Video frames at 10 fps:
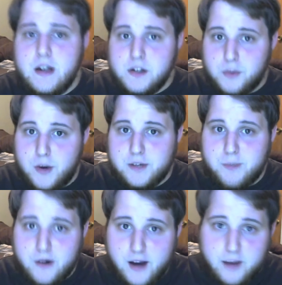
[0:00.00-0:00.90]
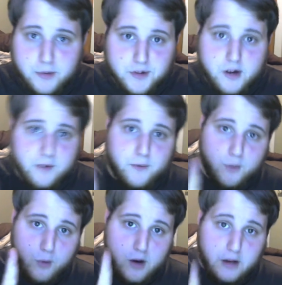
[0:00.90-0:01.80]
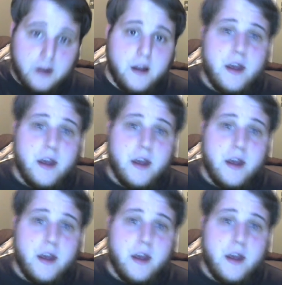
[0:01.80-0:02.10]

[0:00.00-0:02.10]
to watch Mark Hamill talk for one,